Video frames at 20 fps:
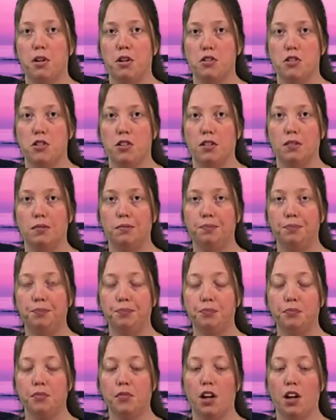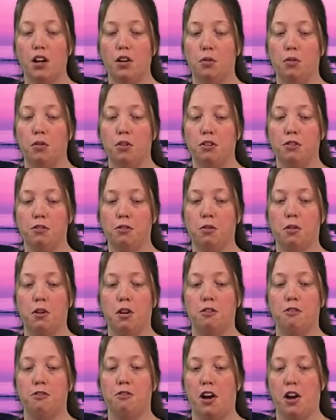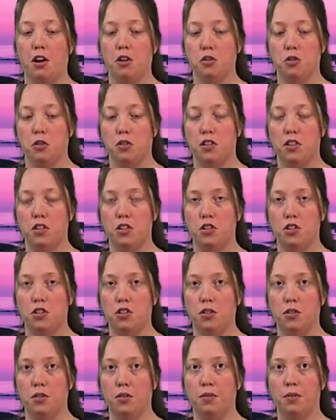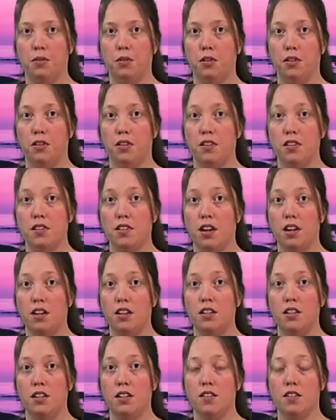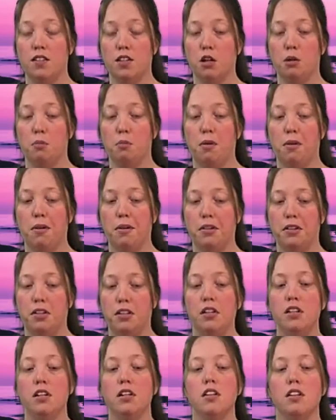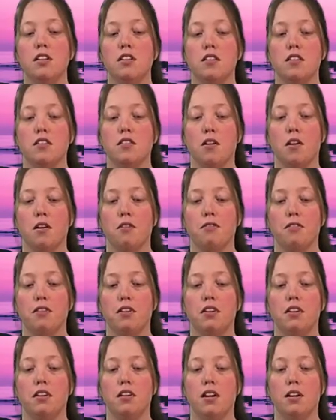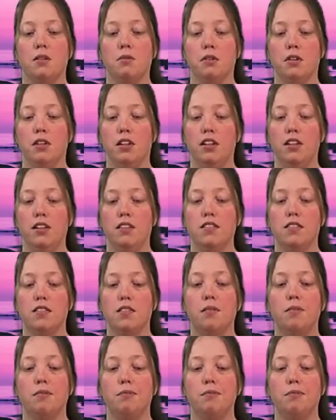pressure in order for our fascial tissue, or the tightness in our body, to soften and release.